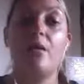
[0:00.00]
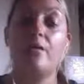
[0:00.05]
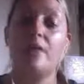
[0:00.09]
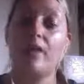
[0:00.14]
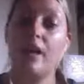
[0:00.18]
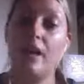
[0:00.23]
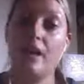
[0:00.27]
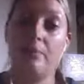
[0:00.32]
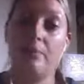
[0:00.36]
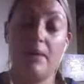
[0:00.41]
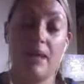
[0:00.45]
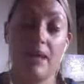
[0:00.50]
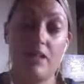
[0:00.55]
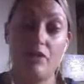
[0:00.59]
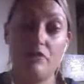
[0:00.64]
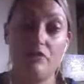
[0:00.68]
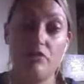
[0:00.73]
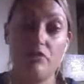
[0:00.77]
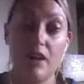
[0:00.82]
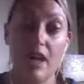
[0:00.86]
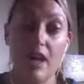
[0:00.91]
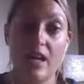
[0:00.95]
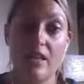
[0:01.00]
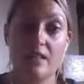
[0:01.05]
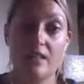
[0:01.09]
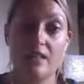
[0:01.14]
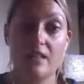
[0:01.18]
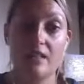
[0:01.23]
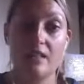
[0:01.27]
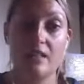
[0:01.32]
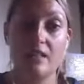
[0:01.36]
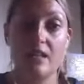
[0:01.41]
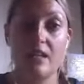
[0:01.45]
uh,
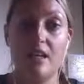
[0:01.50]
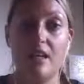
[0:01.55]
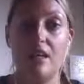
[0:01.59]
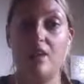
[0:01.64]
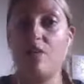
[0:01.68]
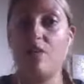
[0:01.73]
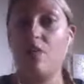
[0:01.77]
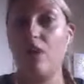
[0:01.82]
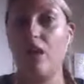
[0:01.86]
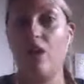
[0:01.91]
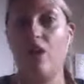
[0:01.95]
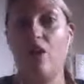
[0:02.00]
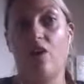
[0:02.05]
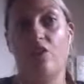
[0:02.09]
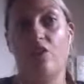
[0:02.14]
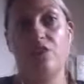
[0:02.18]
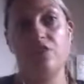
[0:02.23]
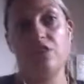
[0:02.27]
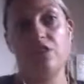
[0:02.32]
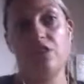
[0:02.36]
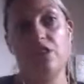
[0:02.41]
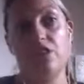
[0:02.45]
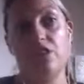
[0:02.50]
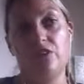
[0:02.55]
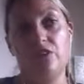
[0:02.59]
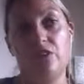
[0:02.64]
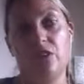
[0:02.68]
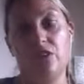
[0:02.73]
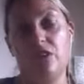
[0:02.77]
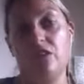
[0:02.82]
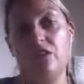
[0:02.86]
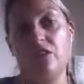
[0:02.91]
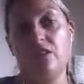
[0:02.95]
Pinterest, quite often you
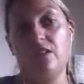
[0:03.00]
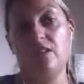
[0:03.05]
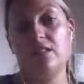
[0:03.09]
can